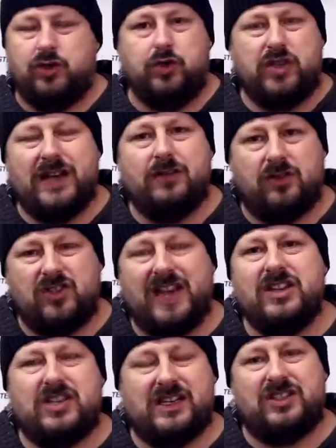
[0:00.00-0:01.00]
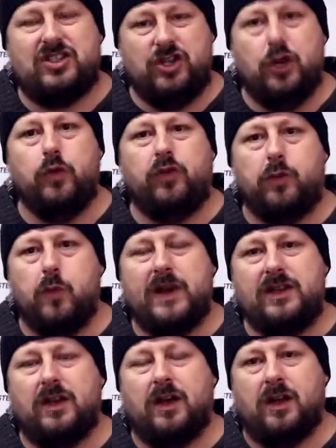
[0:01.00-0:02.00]
You tend to use them
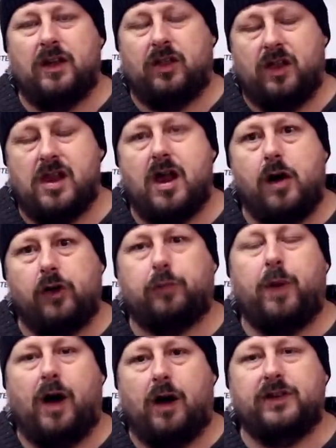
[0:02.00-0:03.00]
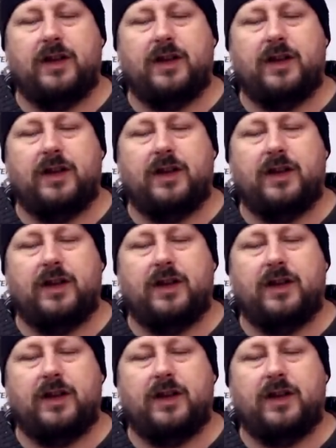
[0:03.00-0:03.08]
when the last part,